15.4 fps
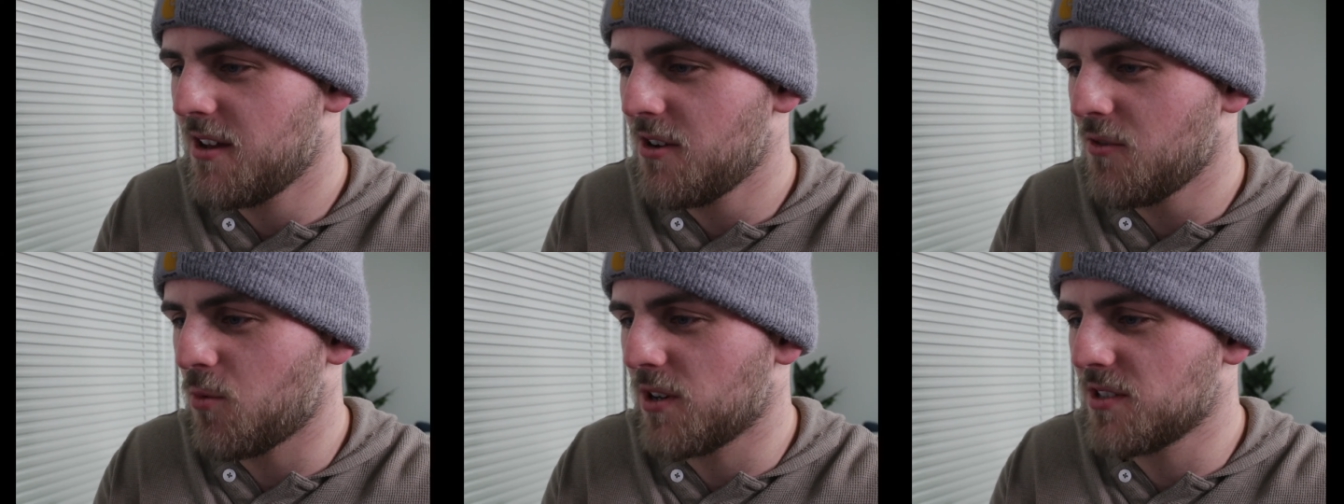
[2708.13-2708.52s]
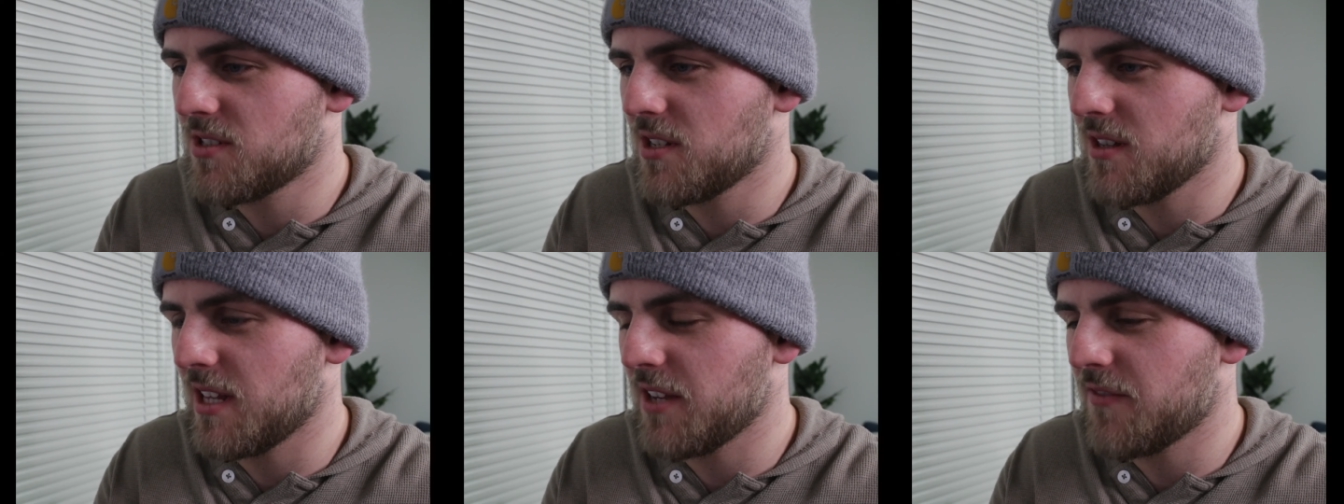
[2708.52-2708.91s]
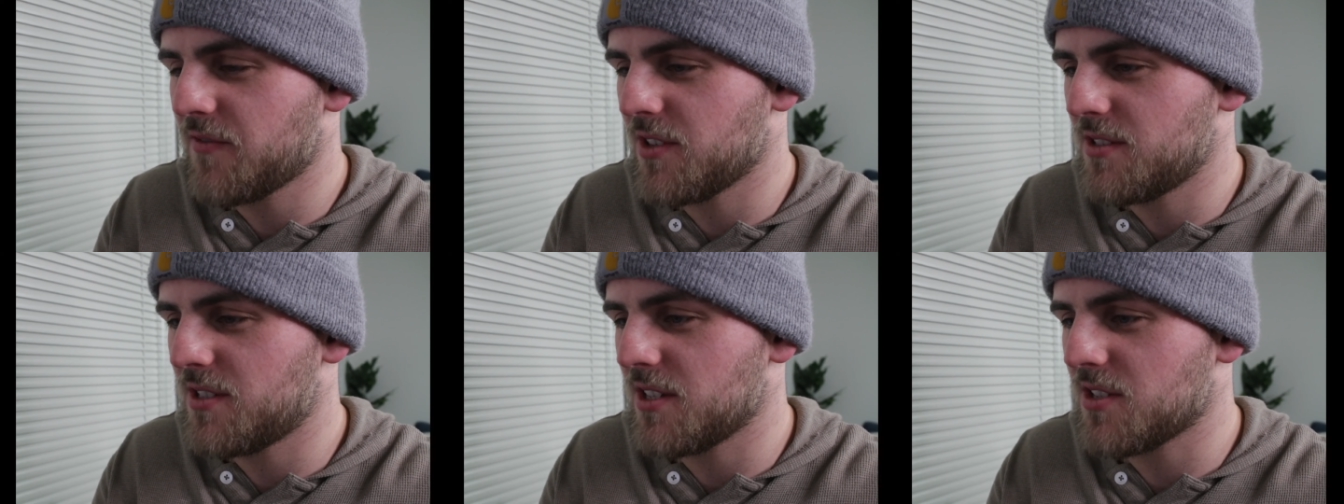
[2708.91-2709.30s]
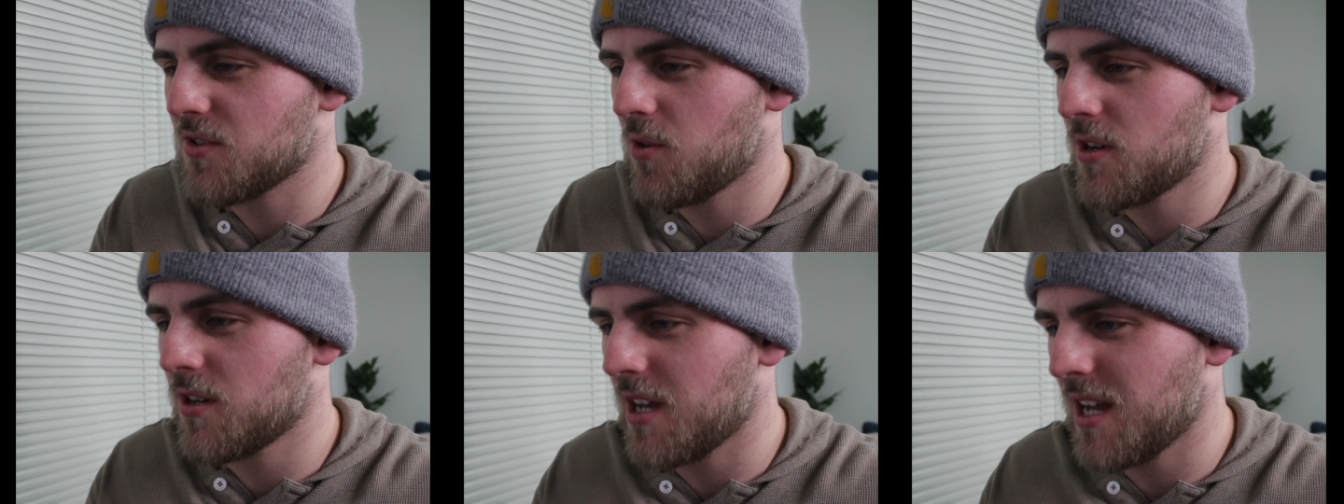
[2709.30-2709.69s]
Where's the link for the
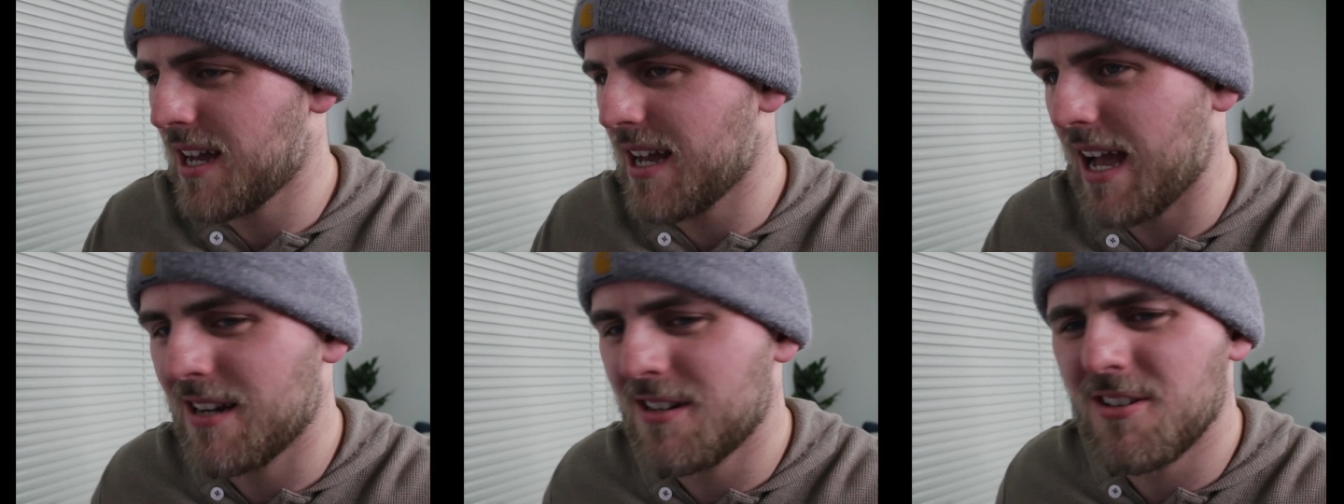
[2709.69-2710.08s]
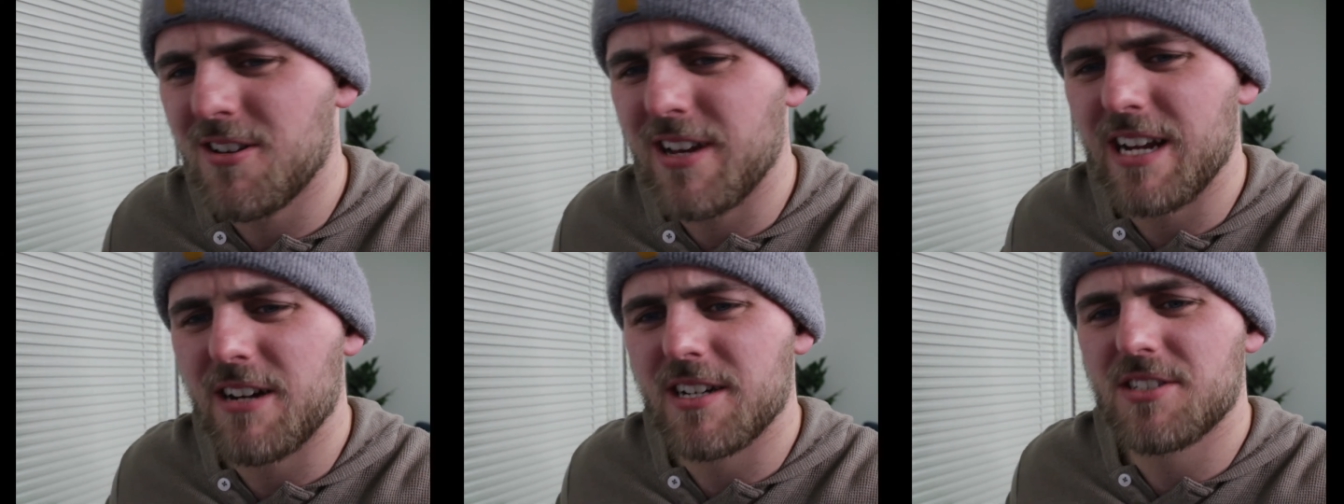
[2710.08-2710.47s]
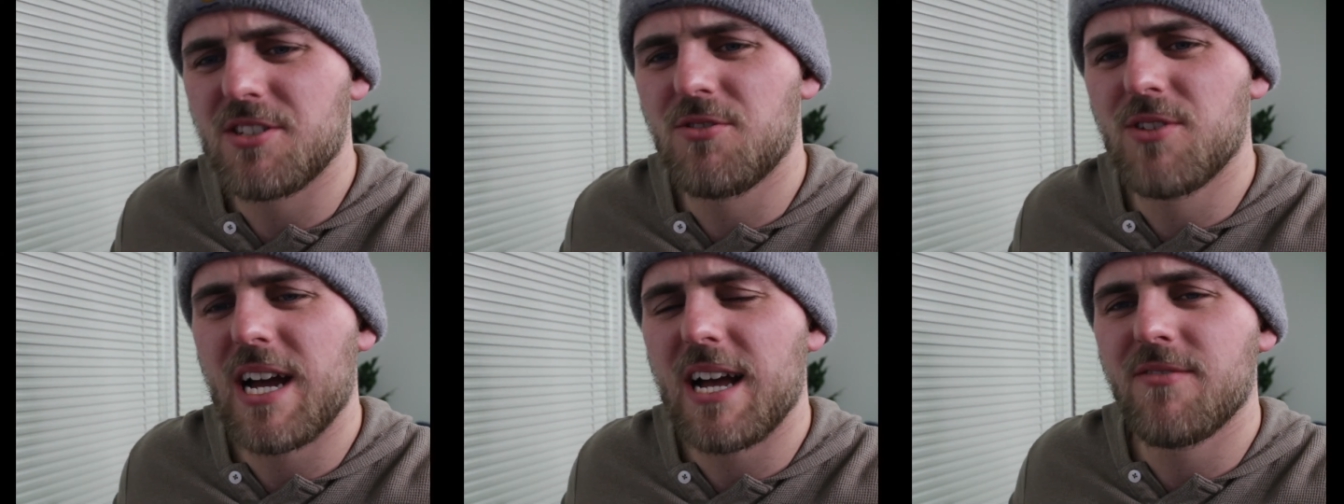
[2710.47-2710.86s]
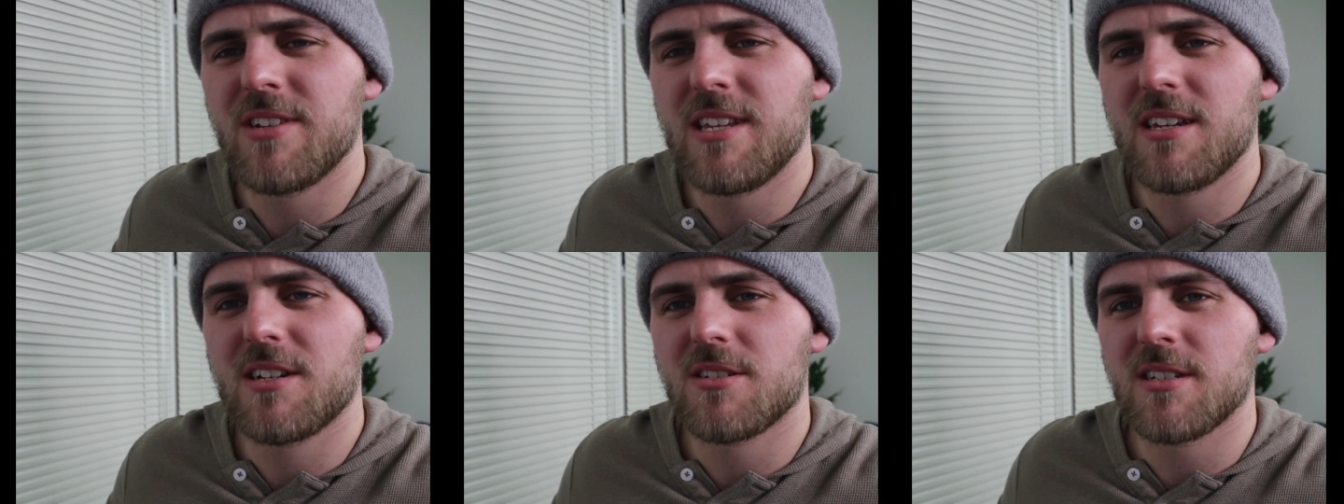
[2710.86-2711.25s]
Discord? I don't know, Eric. Do you have
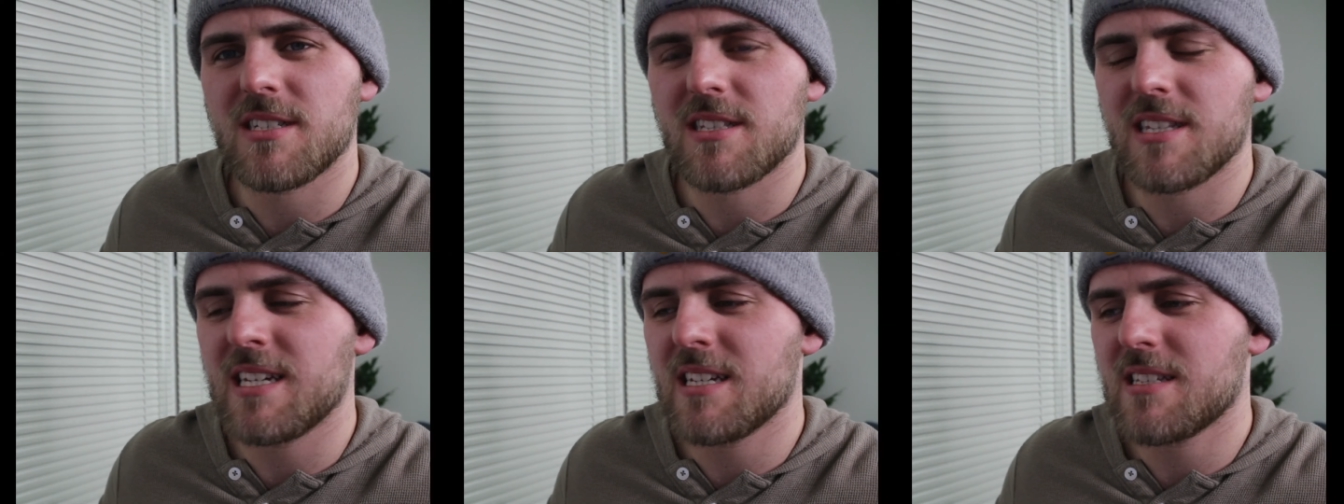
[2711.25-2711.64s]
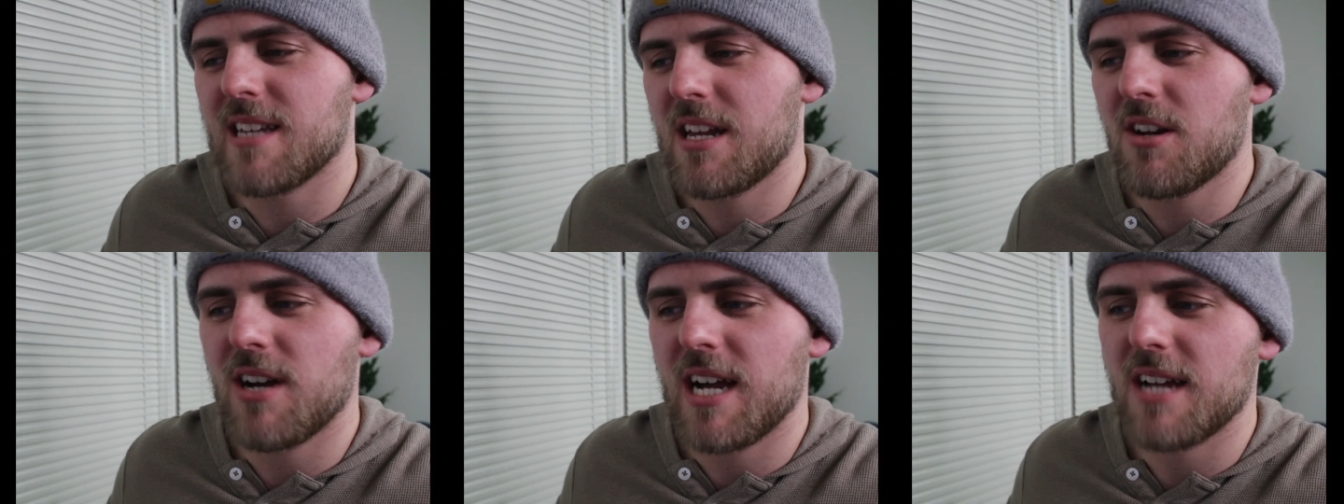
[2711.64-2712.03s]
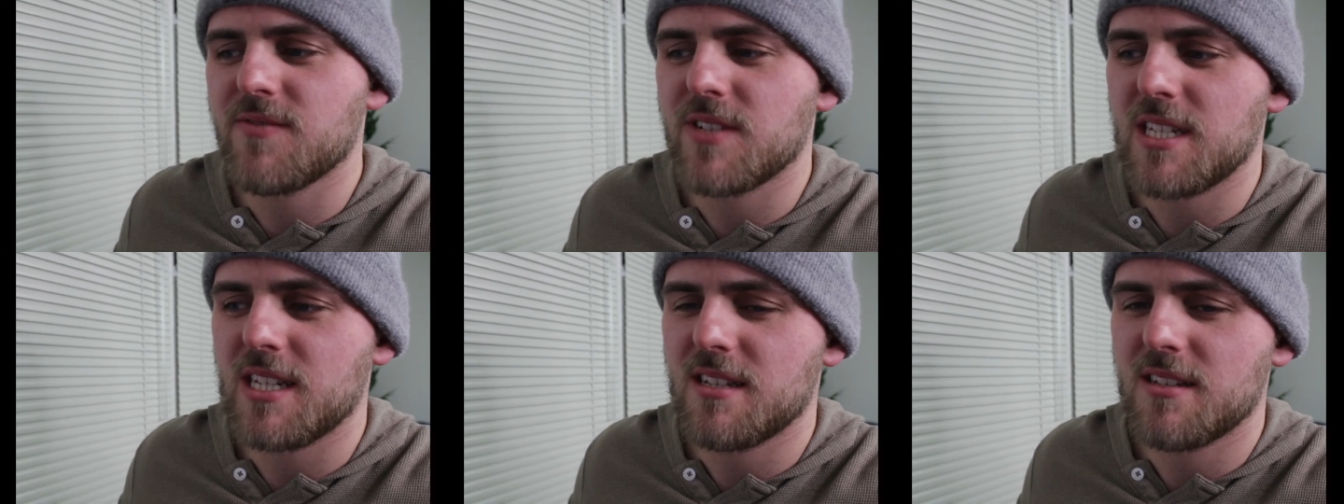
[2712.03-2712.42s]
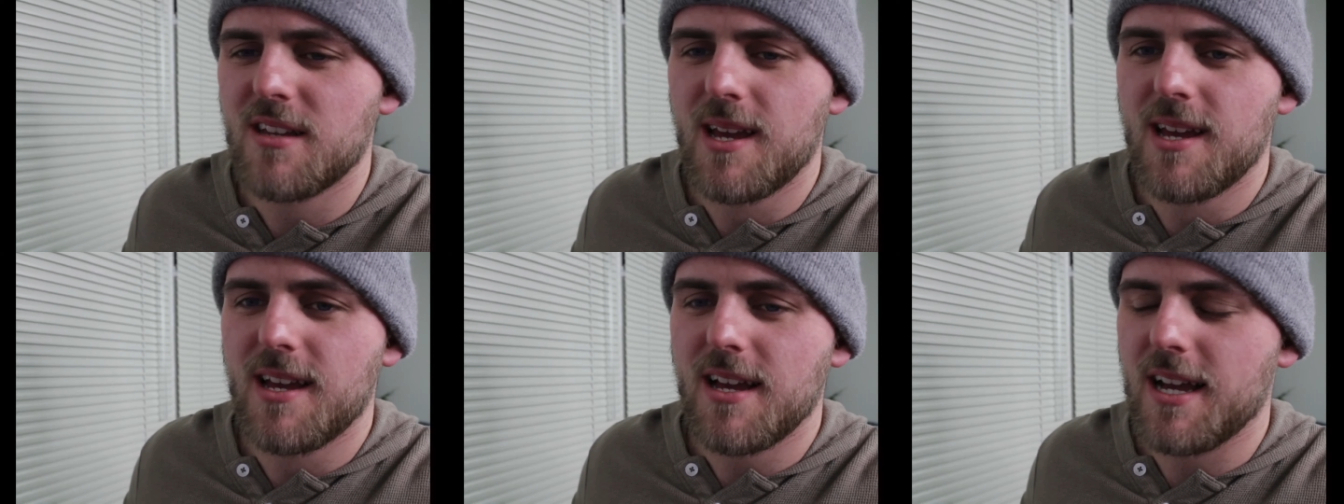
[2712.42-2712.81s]
any current links? I don't have any.
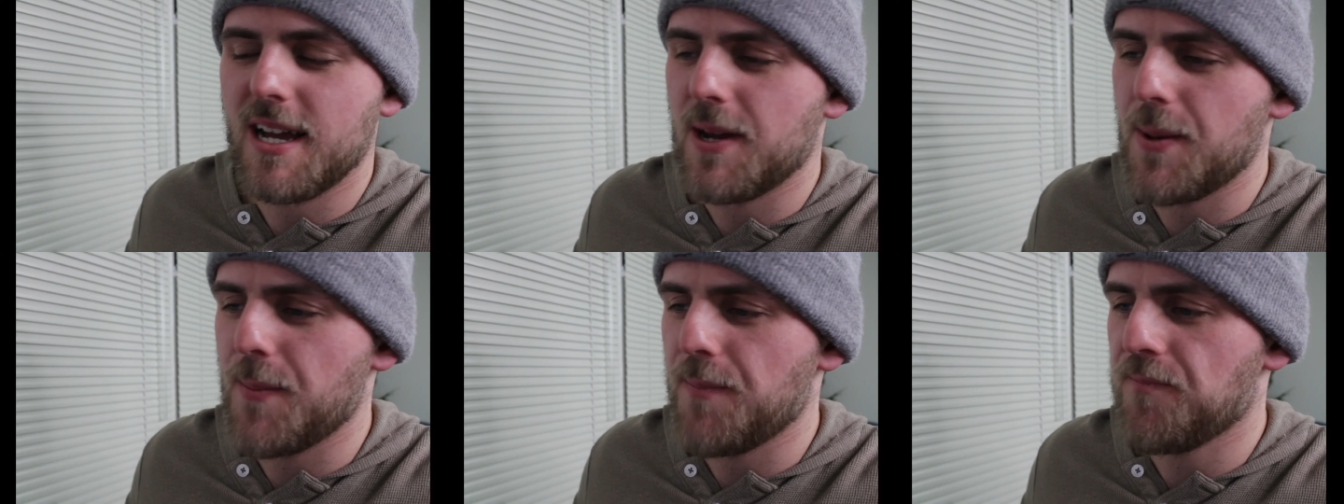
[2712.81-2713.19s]
I